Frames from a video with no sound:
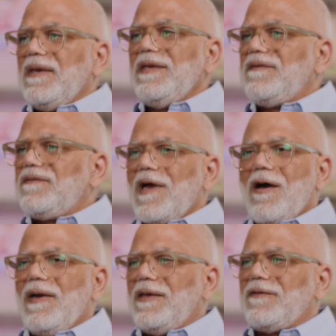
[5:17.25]
Each
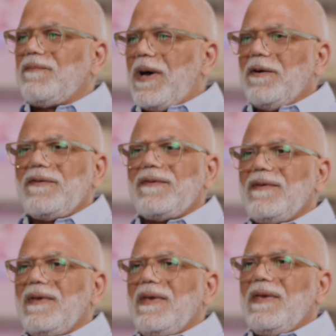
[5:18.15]
child had a spouse.
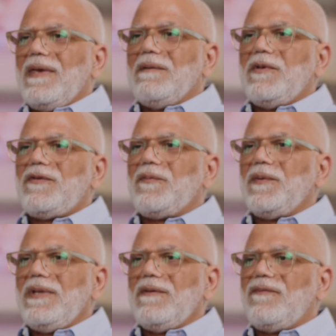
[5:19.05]
And
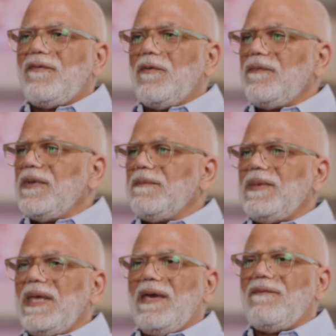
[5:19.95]
between the four of them,
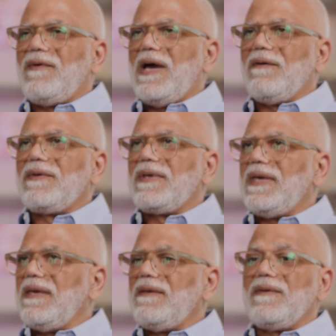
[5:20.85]
they had 5
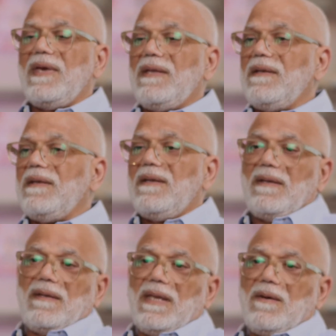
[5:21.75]
kids, and
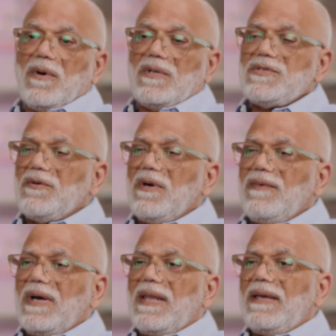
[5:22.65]
they were the joy of
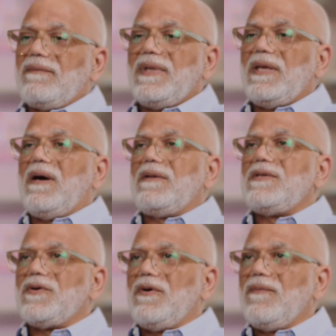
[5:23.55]
our life. They are the
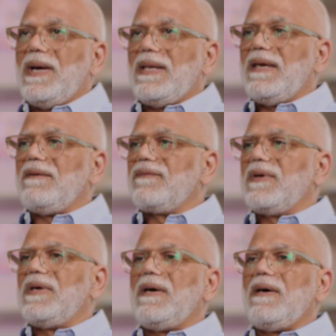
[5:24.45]
joy of my life.
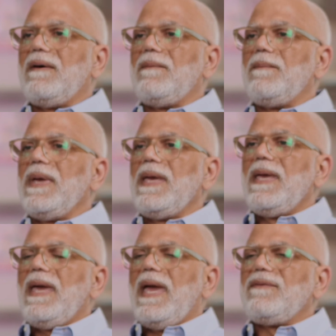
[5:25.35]

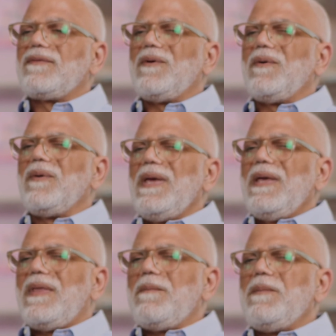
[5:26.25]
And so
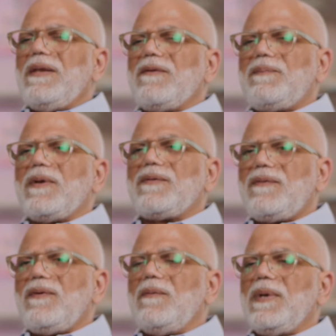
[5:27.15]
that made it special
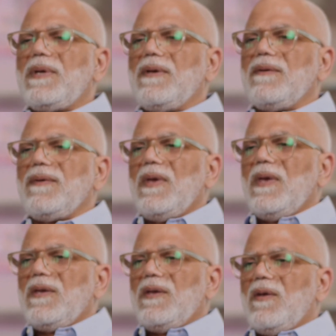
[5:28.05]
too, because,
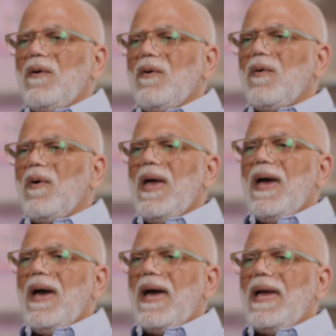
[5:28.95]
you know,
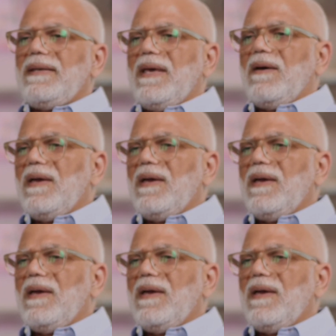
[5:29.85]
I now